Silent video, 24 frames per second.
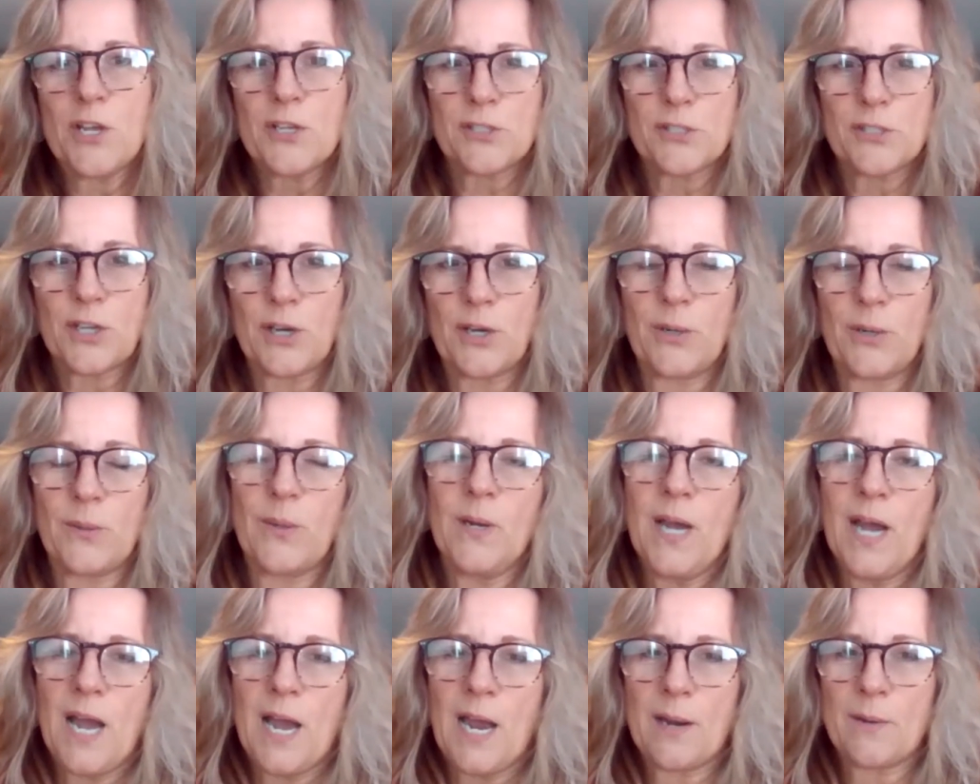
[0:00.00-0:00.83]
So
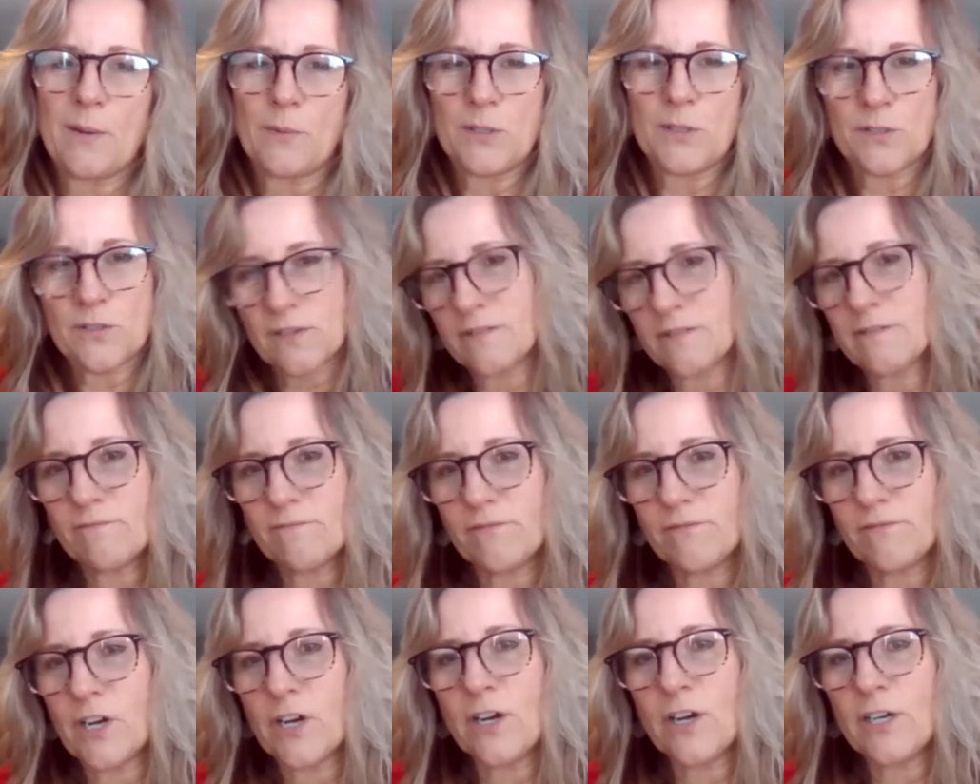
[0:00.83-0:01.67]
I was
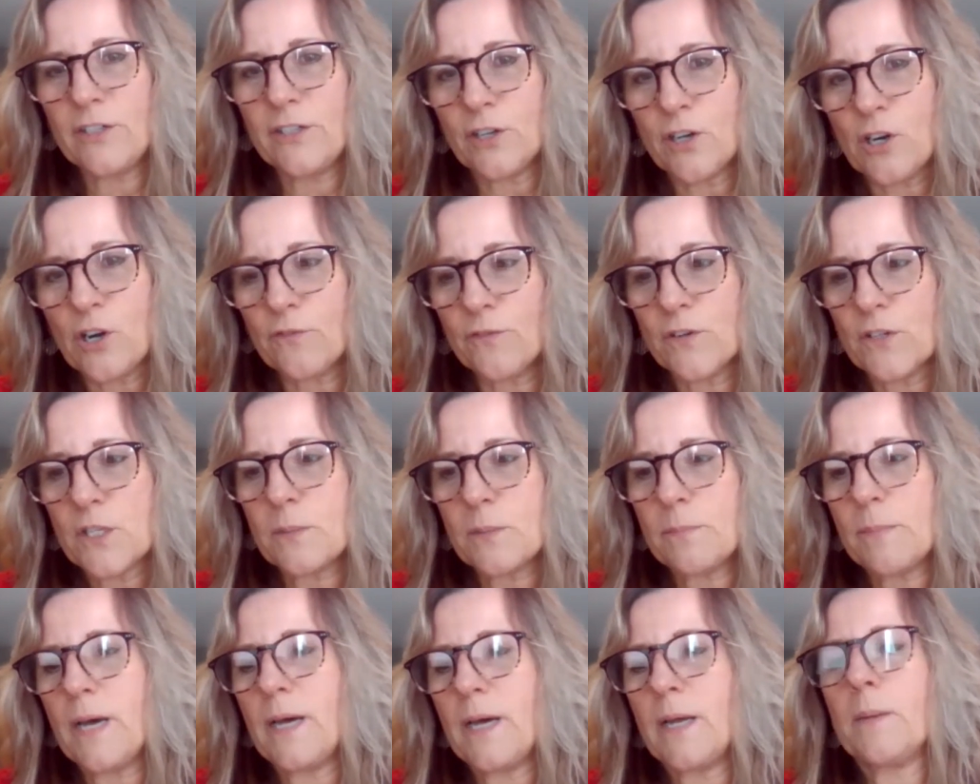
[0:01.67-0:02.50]
very nervous
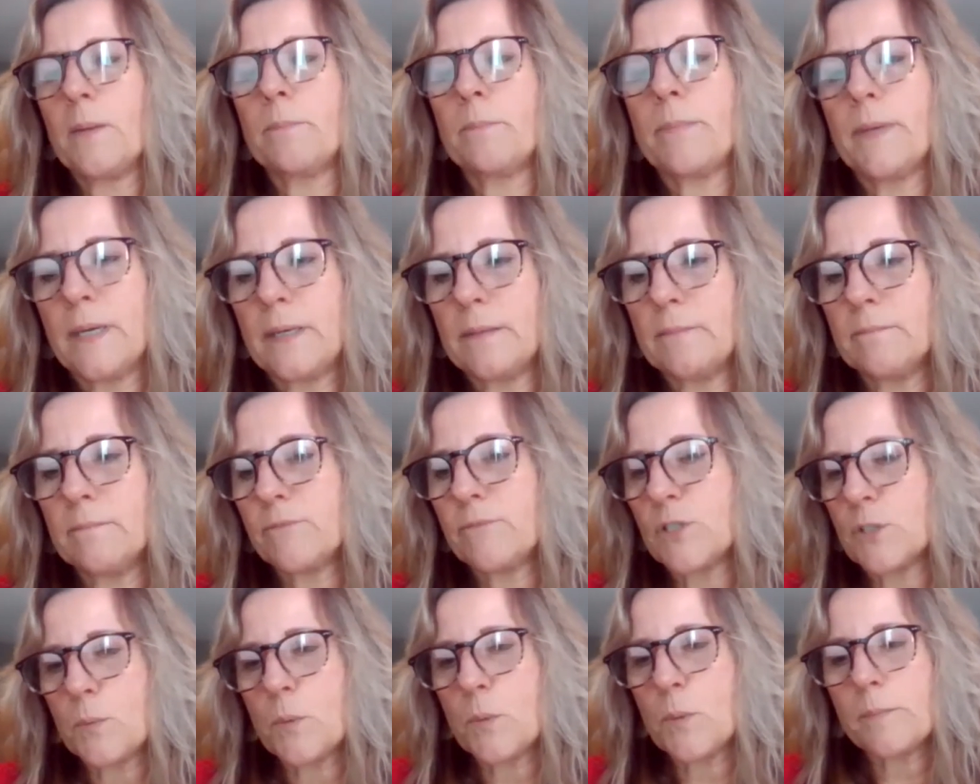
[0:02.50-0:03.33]
about it, but
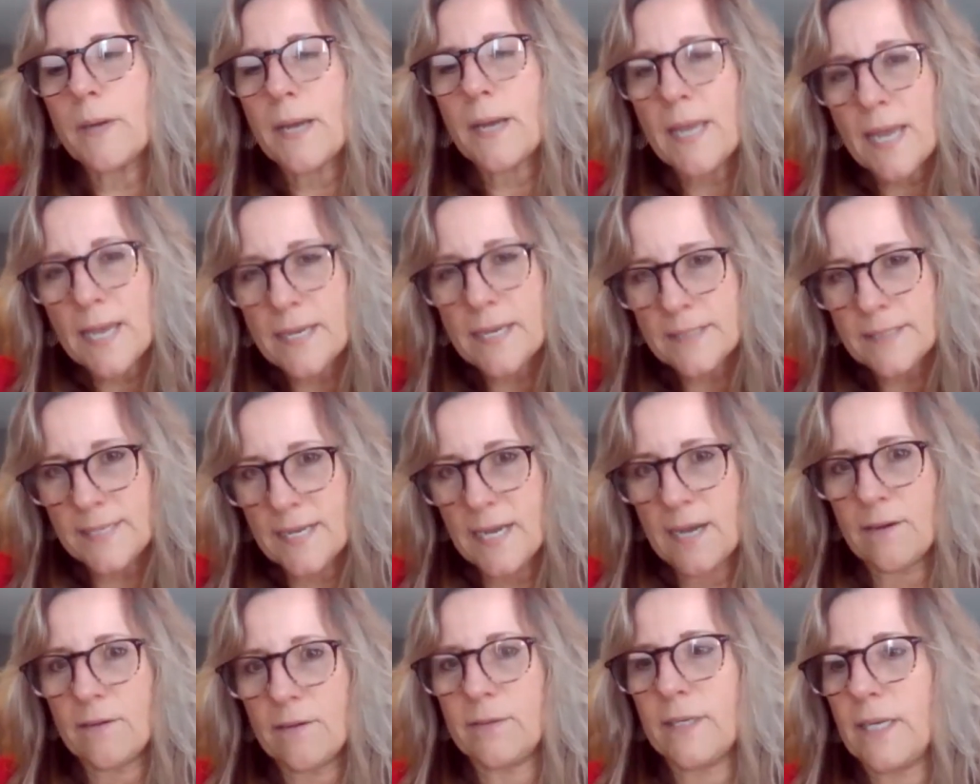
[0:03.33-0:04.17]
put my head
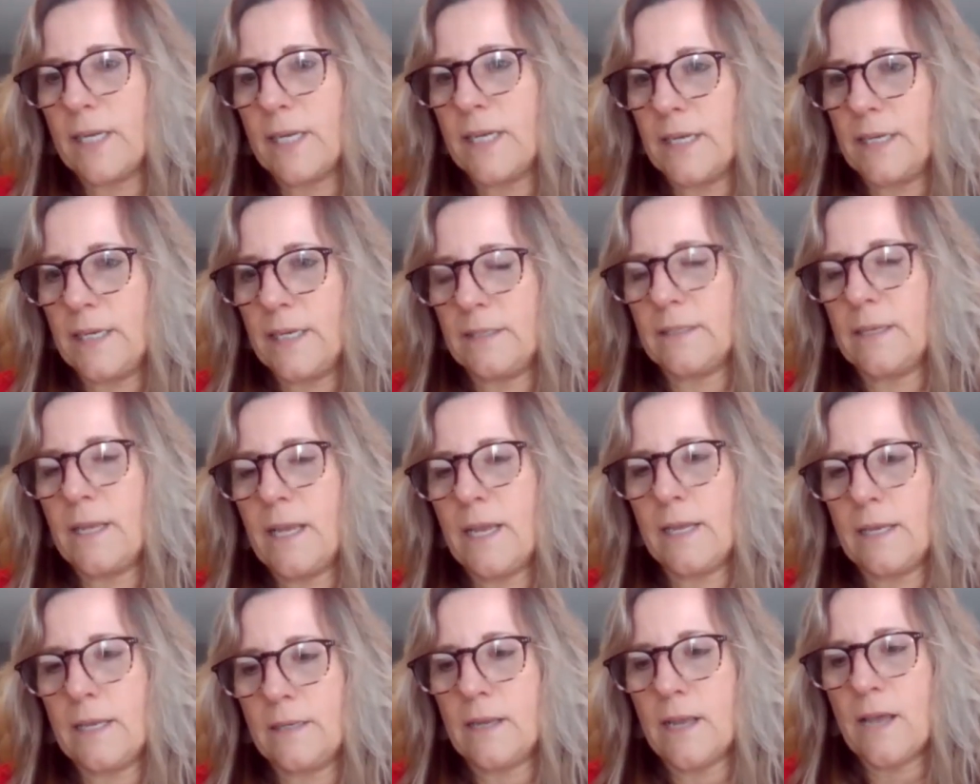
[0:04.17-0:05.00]
down and
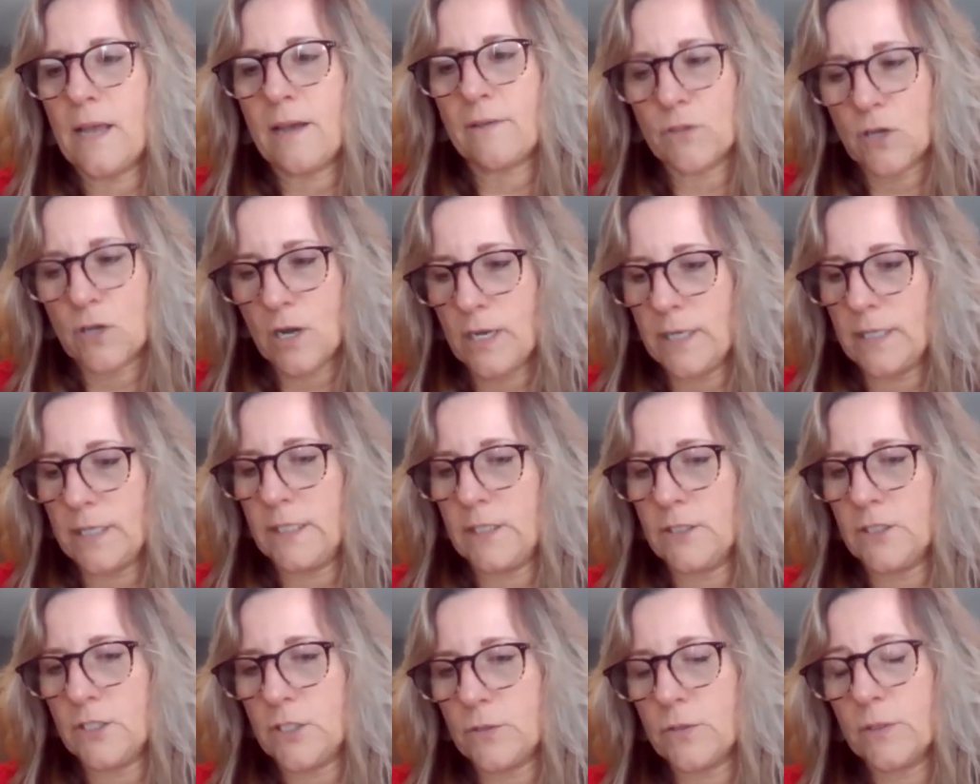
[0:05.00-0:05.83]
have gone
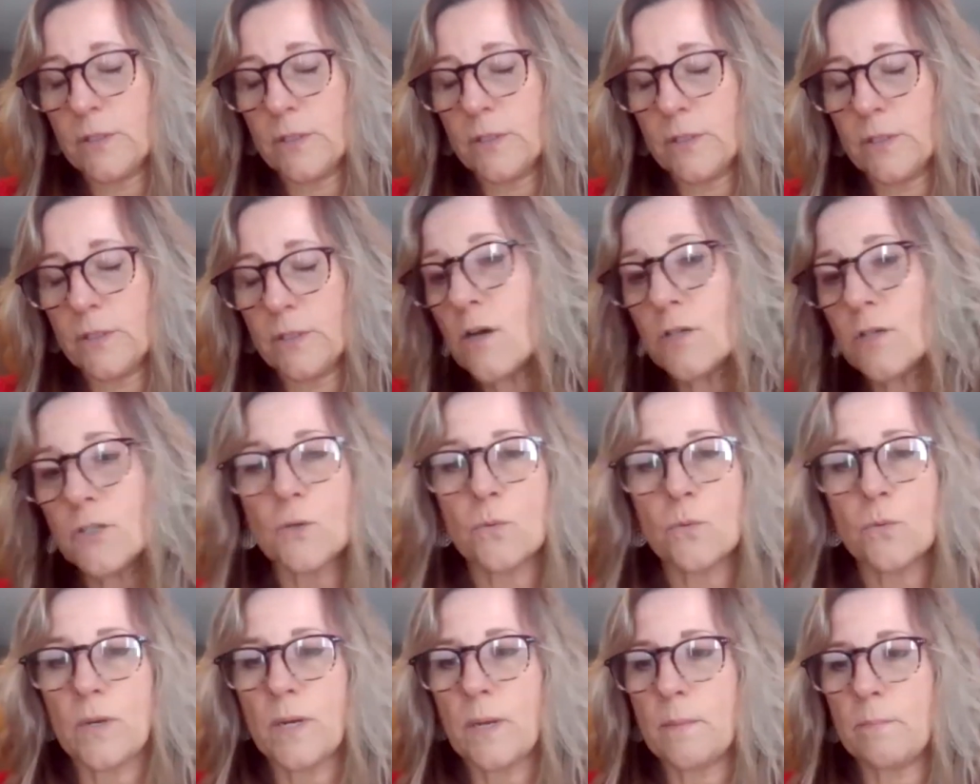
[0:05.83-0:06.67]
into it. Now I
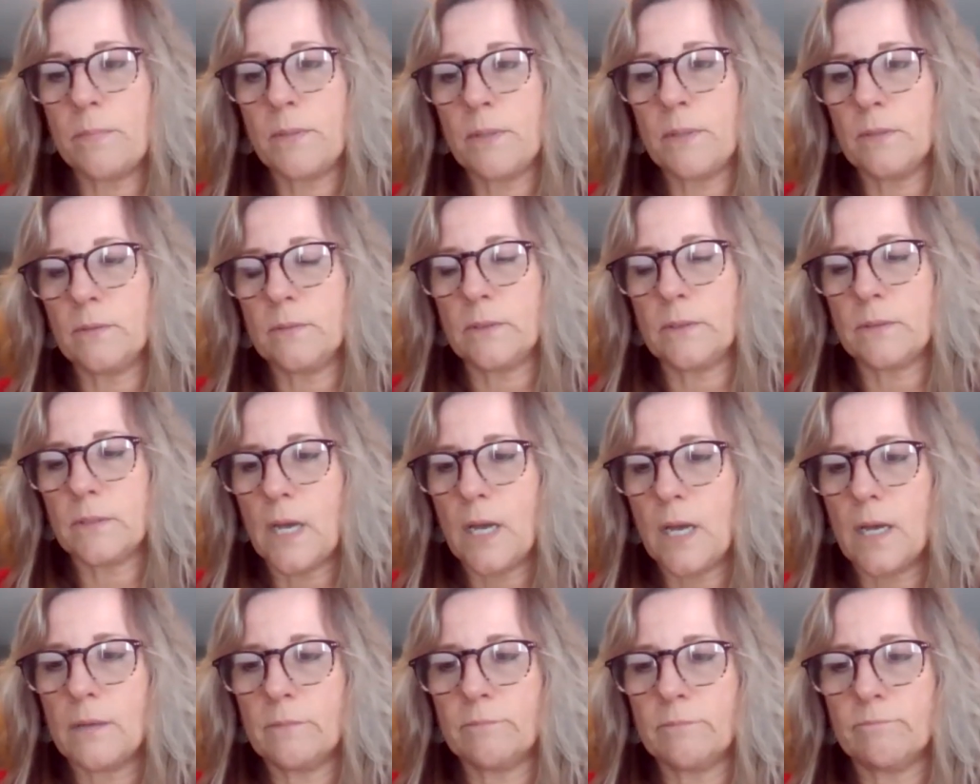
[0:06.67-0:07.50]
also want to build
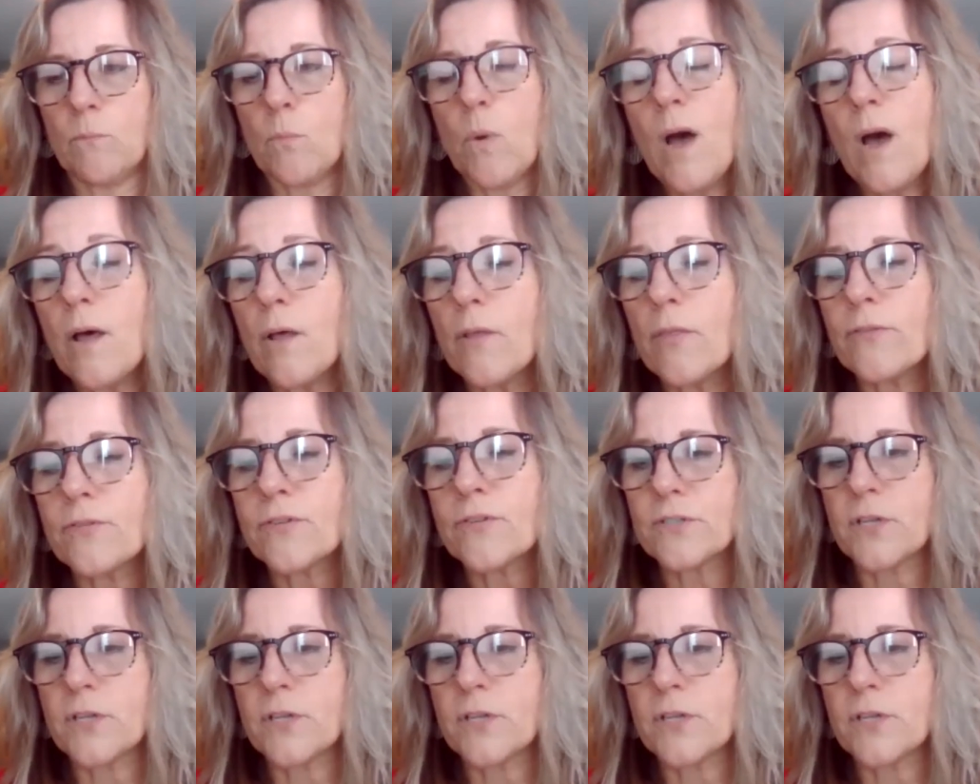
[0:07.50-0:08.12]
wealth.